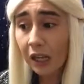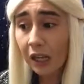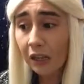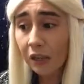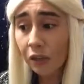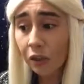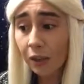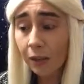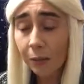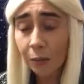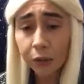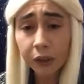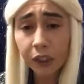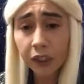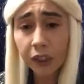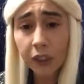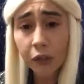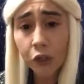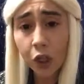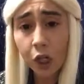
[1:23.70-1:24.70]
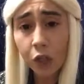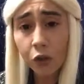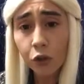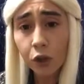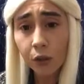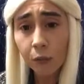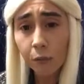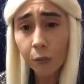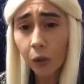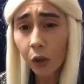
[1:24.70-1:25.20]
it's completely
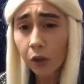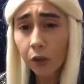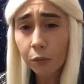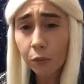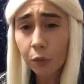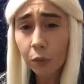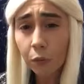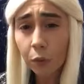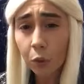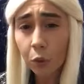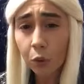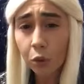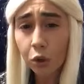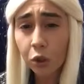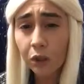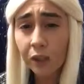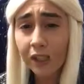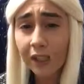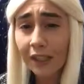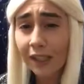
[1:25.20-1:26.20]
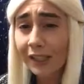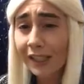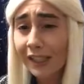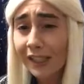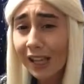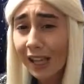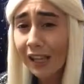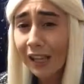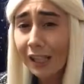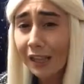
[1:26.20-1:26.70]
changing body proportions and then
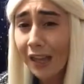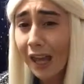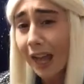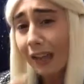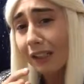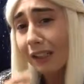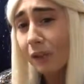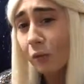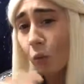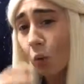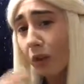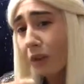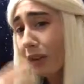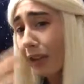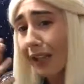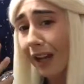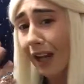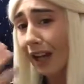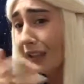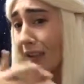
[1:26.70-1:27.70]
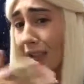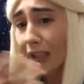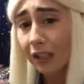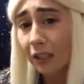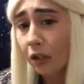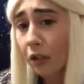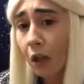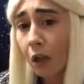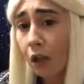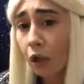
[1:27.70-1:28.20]
selling that as what the
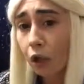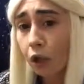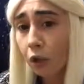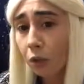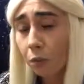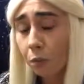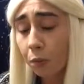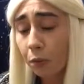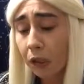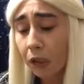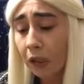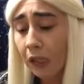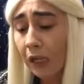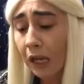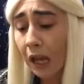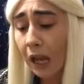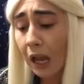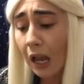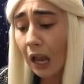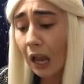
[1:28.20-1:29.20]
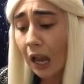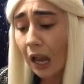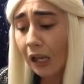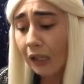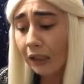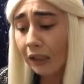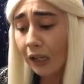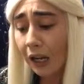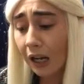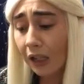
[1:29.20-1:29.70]
ideal should be.
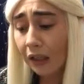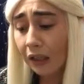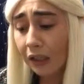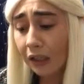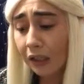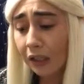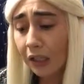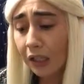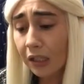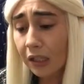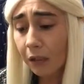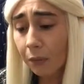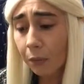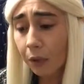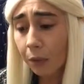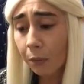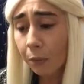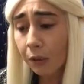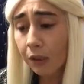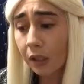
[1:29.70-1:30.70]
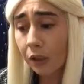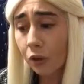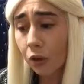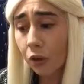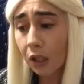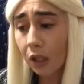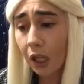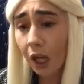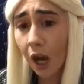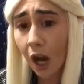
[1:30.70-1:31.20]
And I think there's something
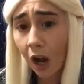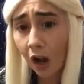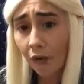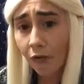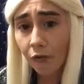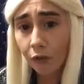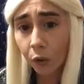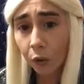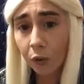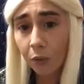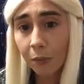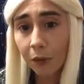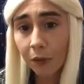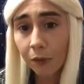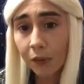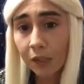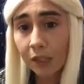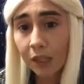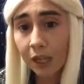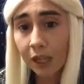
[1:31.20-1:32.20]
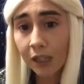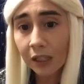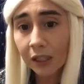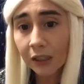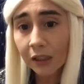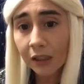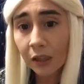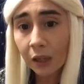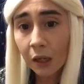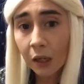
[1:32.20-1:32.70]
potentially harmful about
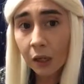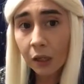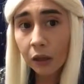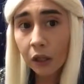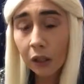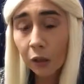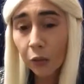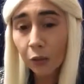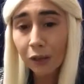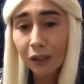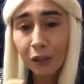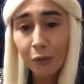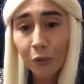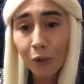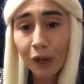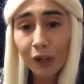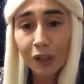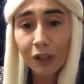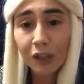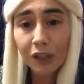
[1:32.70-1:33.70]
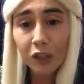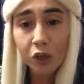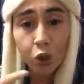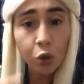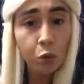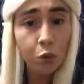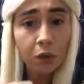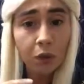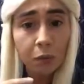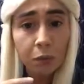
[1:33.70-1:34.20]
saying the only way that
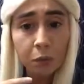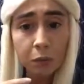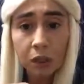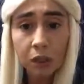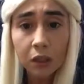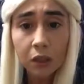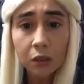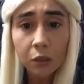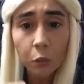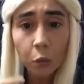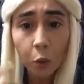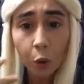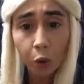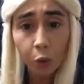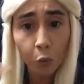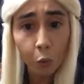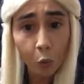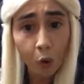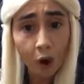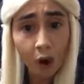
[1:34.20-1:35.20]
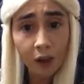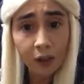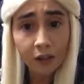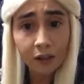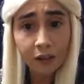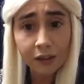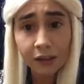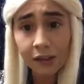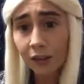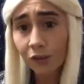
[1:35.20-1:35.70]
you can be
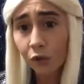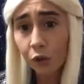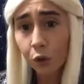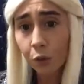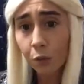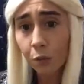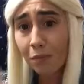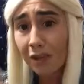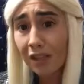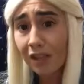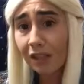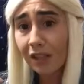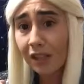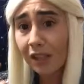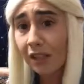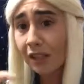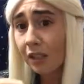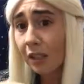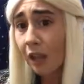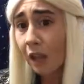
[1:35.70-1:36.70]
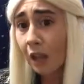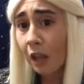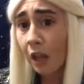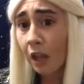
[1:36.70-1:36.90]
worthwhile is if you meet this